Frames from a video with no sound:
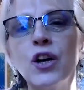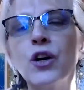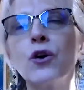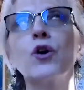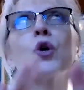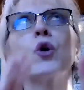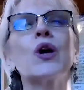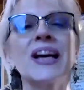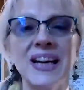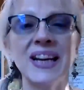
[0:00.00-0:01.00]
Your
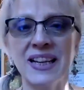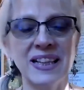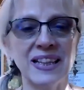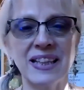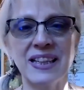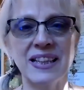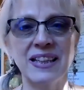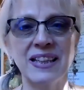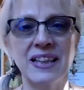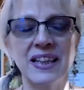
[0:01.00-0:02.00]
greatness
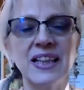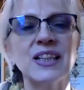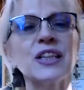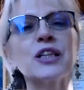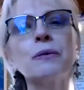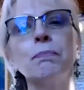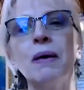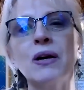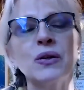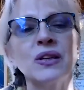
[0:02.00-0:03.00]
is
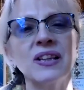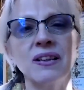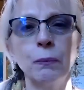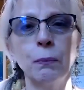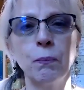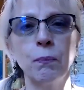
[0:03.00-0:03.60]
expounding.